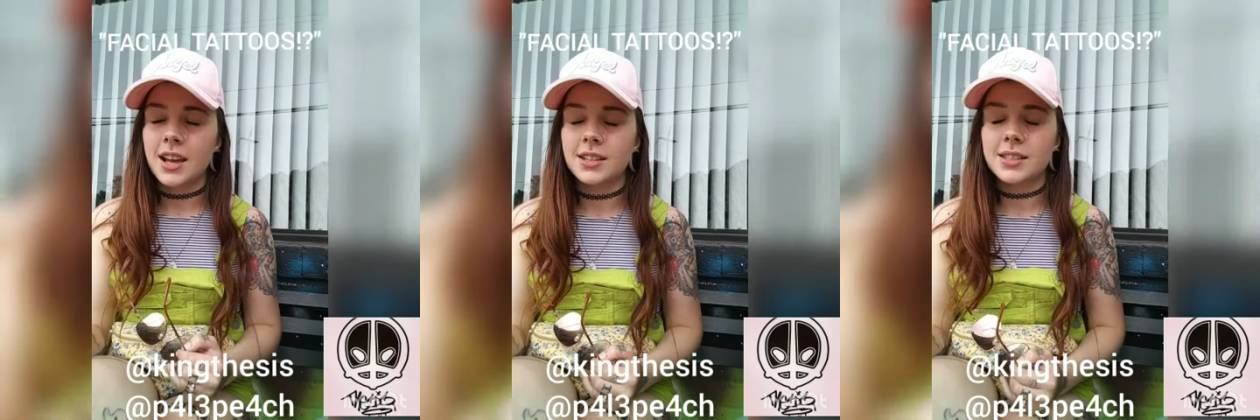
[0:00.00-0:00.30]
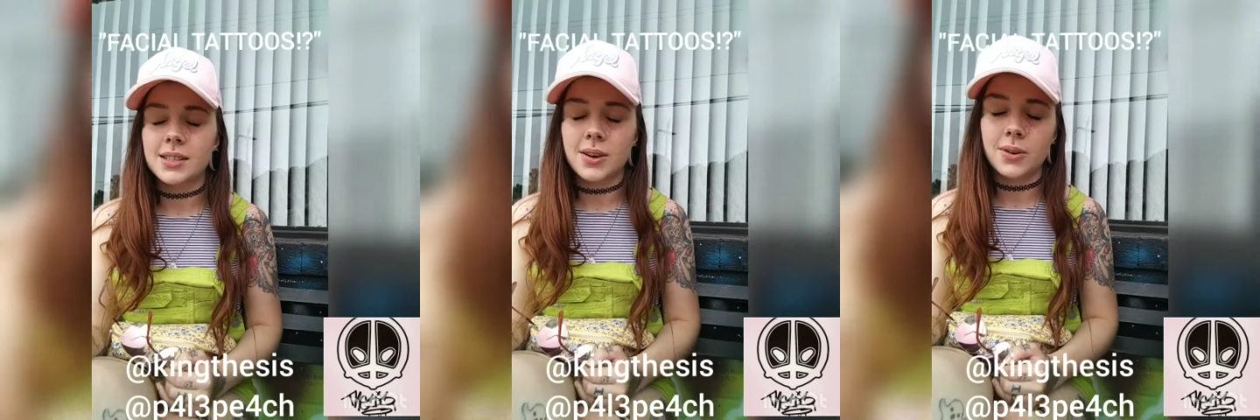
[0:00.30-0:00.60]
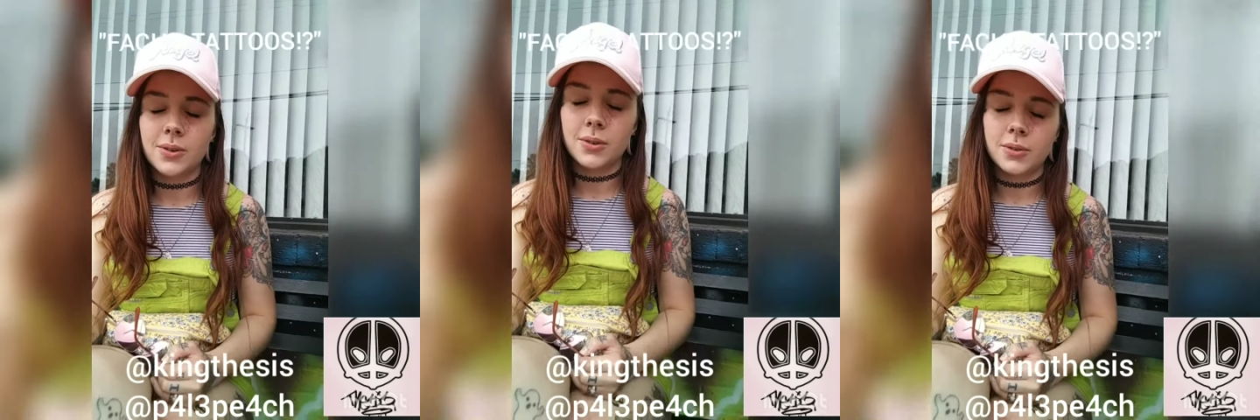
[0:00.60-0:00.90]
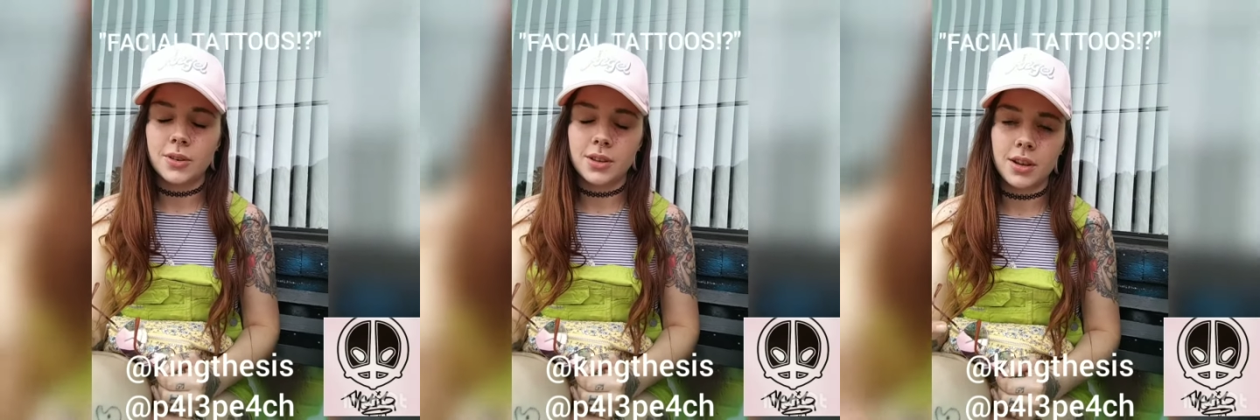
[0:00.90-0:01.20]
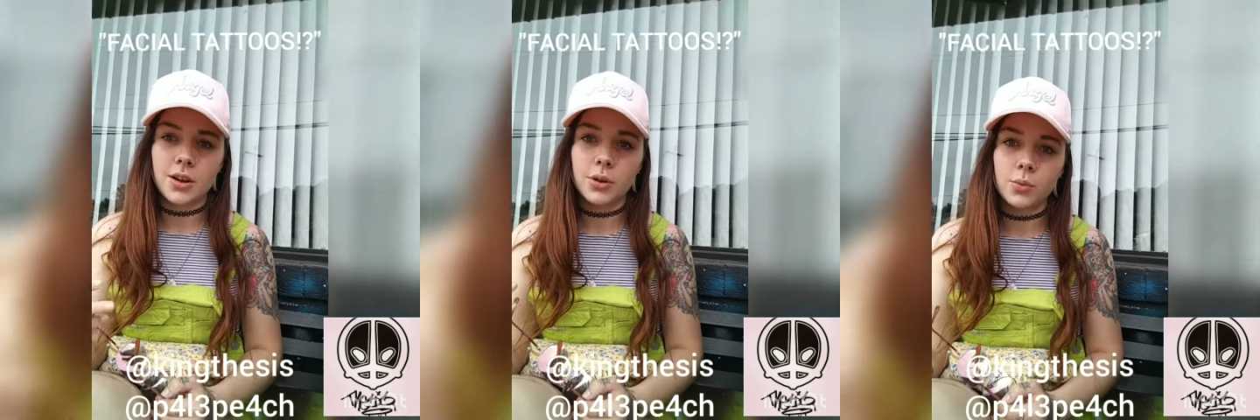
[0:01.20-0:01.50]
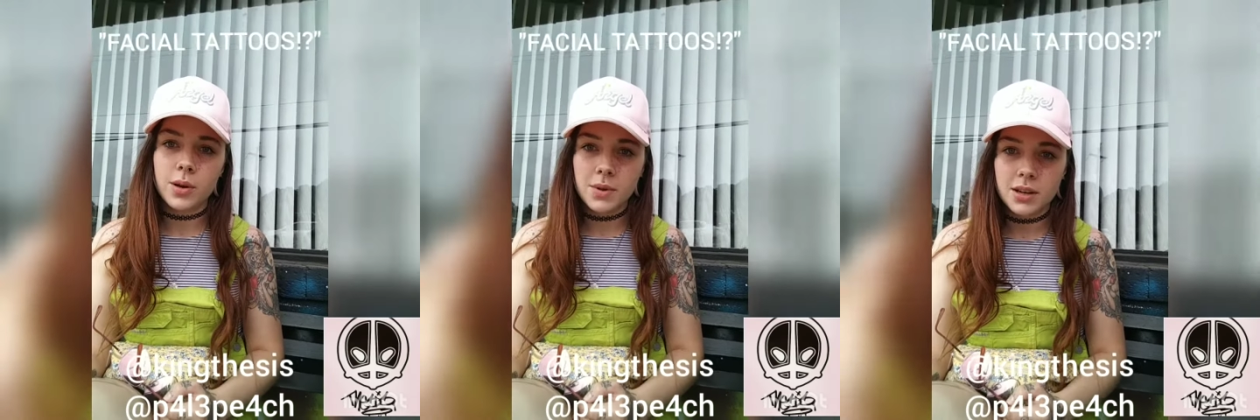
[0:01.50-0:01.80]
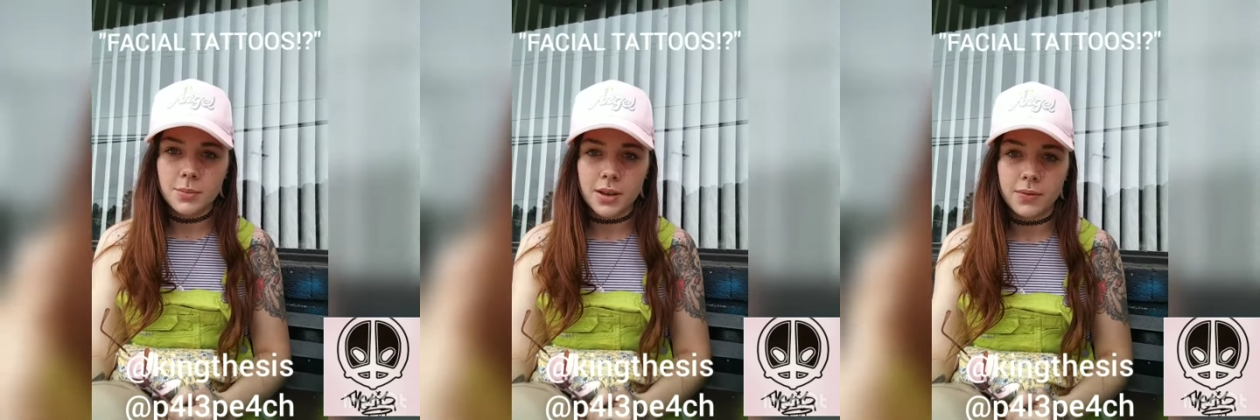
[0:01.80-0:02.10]
And so all the women
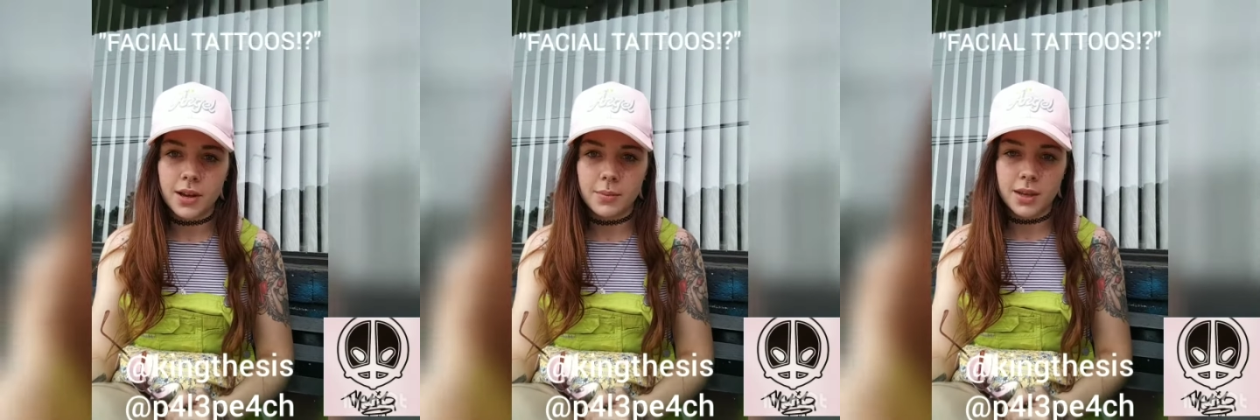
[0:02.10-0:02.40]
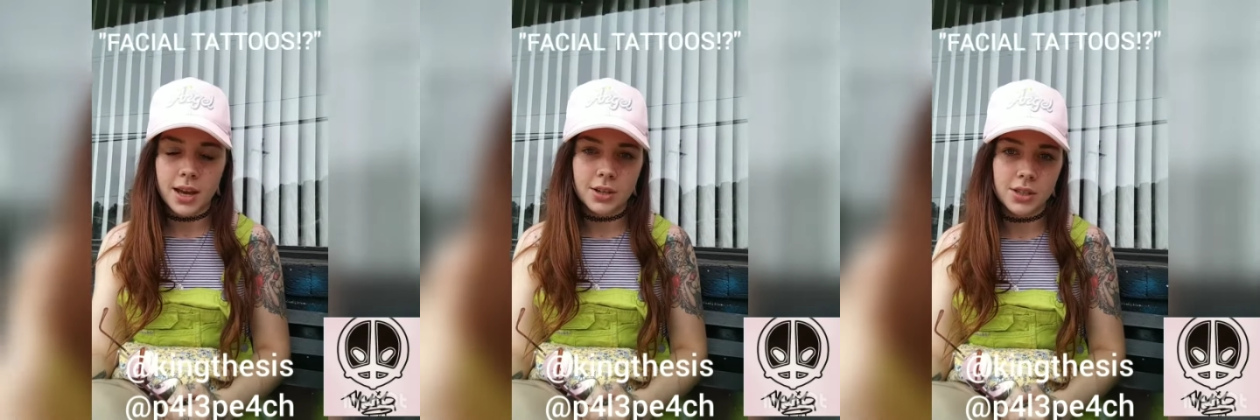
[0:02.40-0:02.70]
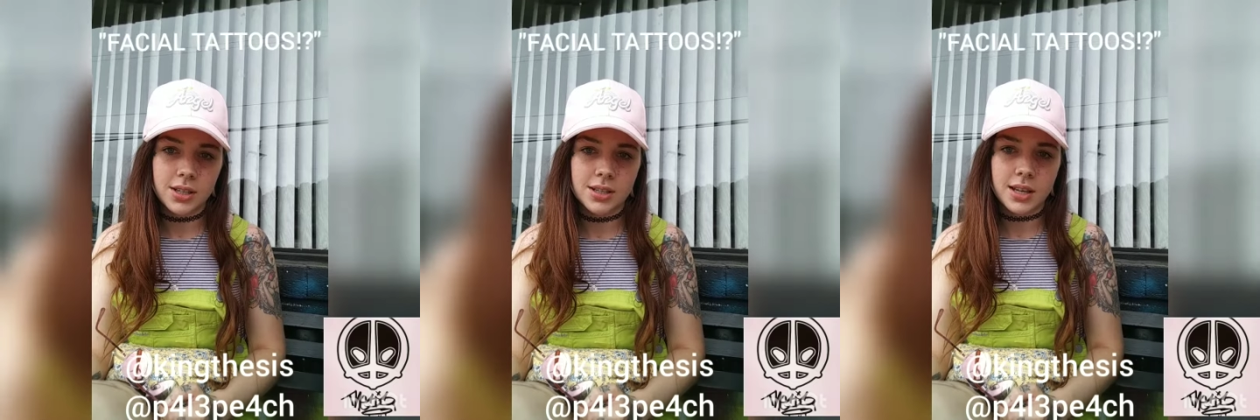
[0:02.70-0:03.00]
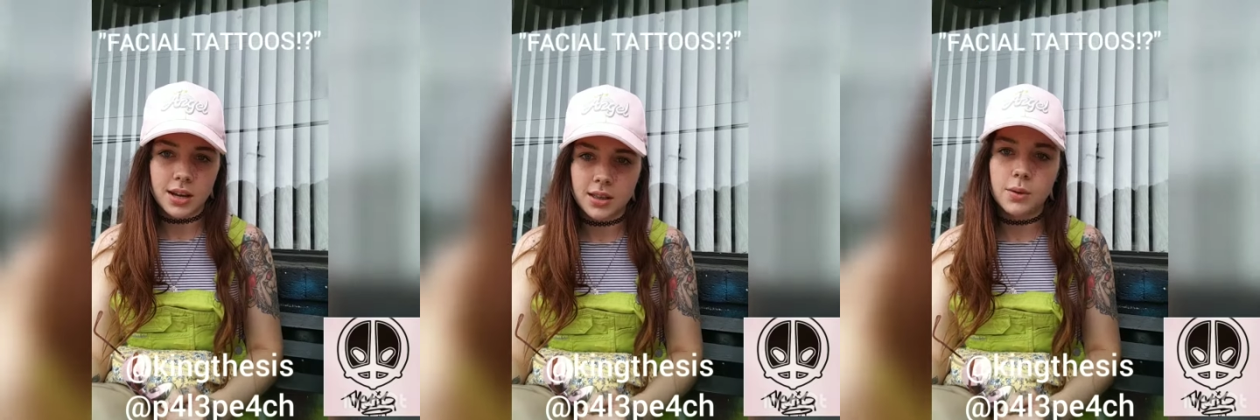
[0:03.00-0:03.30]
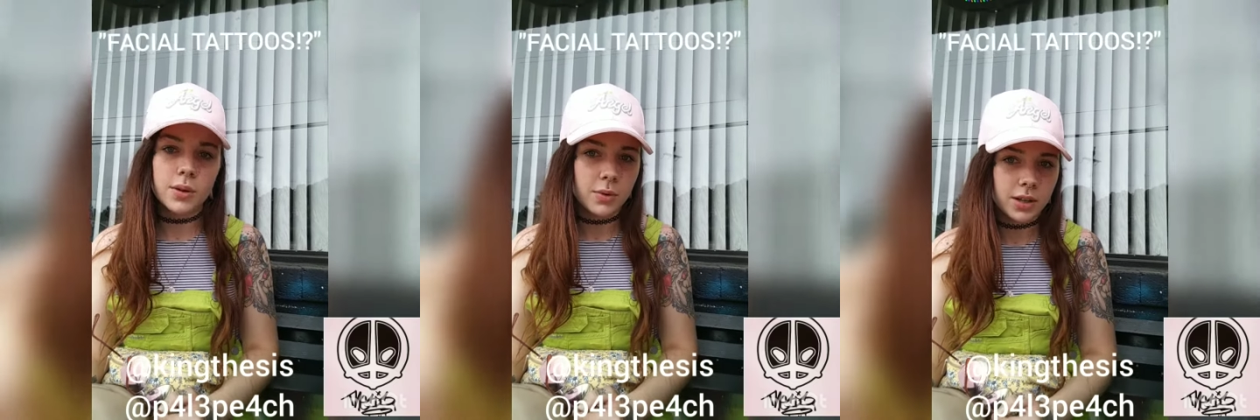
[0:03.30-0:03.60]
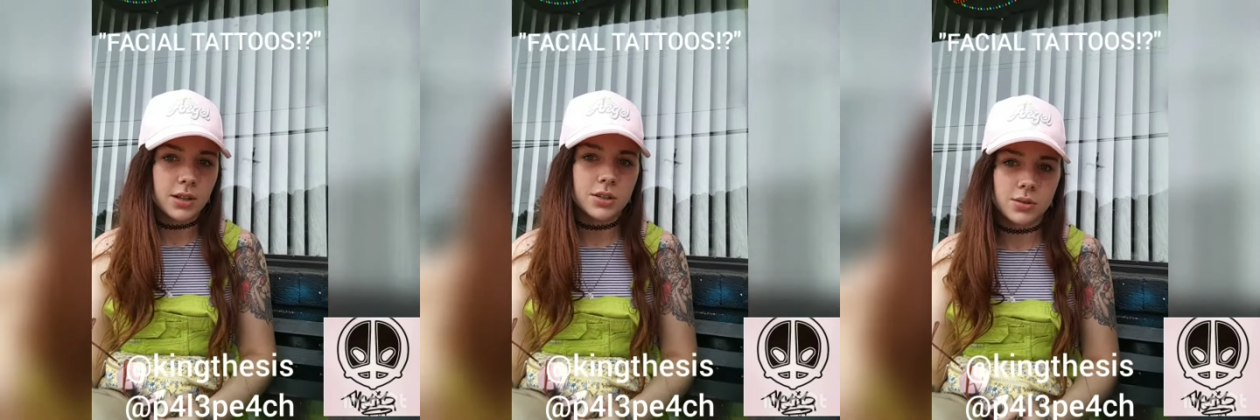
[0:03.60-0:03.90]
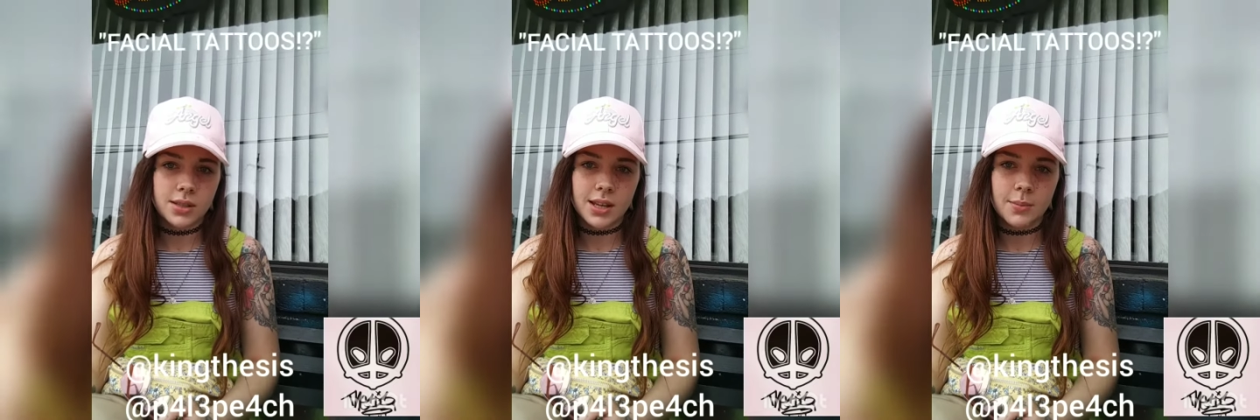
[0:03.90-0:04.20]
in my family actually decided that we were gonna do
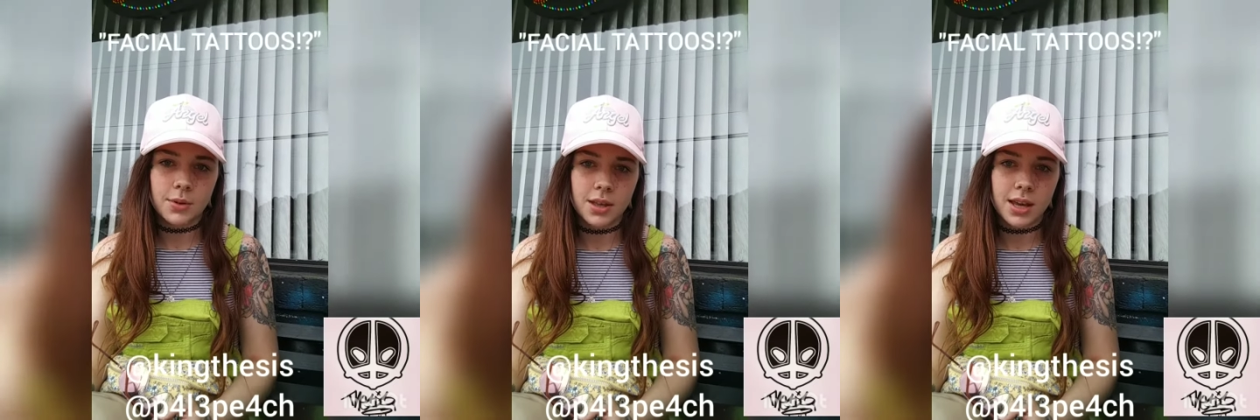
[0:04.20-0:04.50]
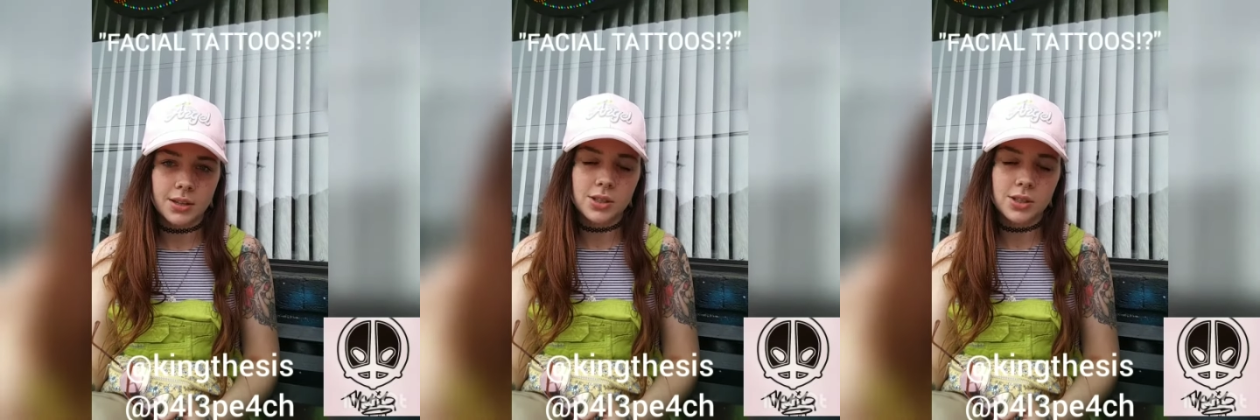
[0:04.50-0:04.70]
the same thing.